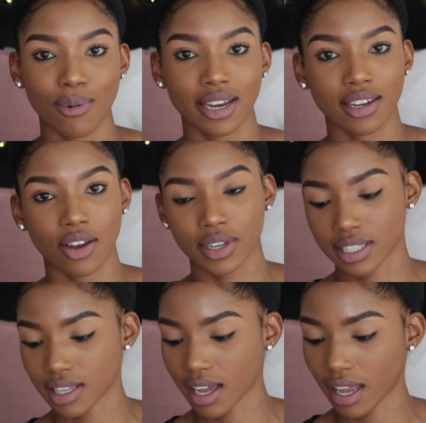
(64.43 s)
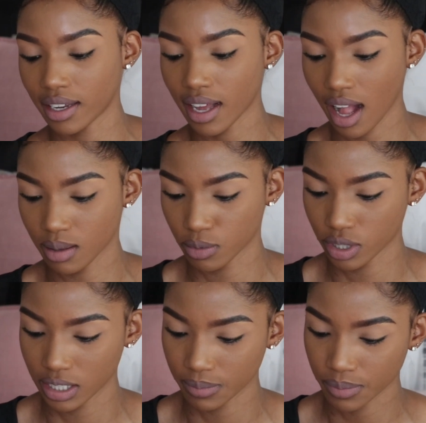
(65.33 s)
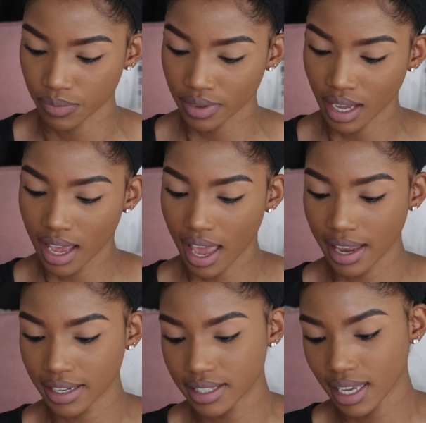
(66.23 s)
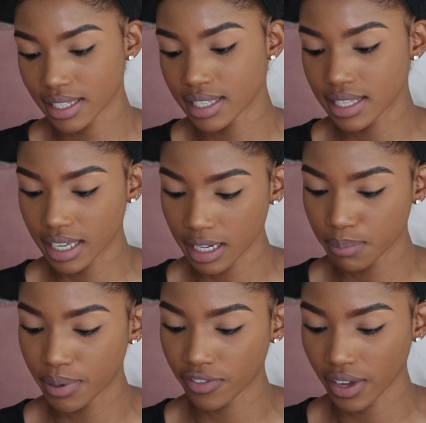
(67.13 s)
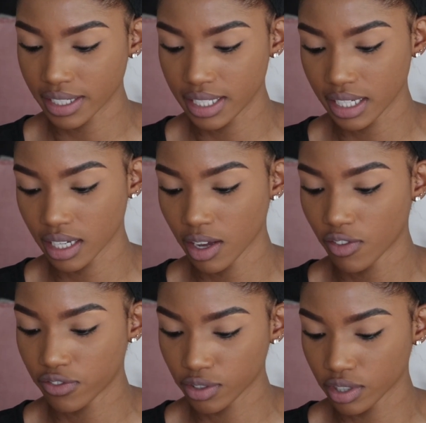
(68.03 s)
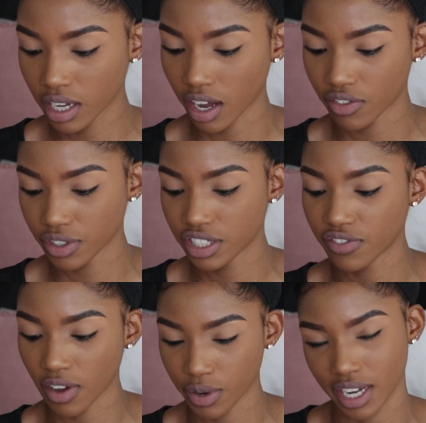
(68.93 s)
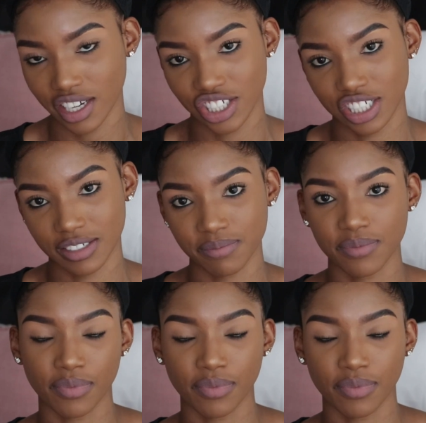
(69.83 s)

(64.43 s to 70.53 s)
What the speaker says: right now is the color Almond, and it says skin perfecting full coverage foundation.